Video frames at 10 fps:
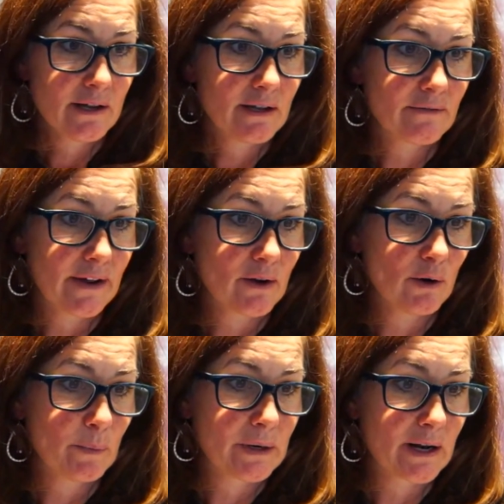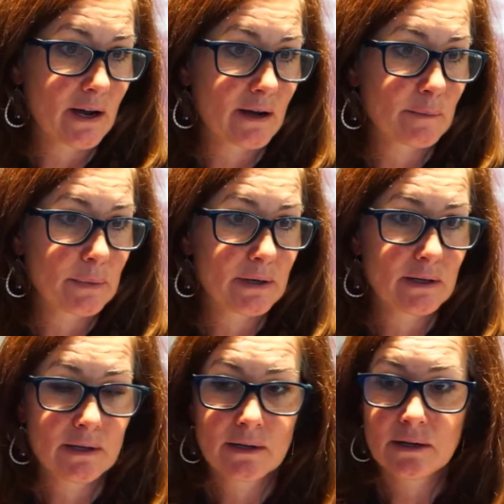If I open up,
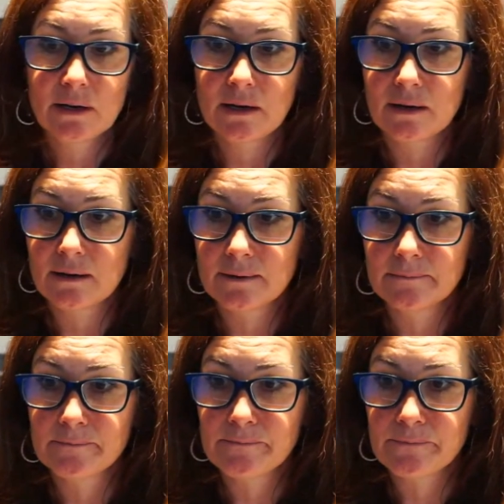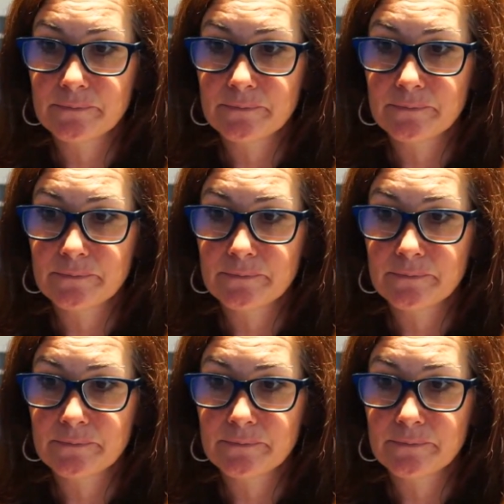um,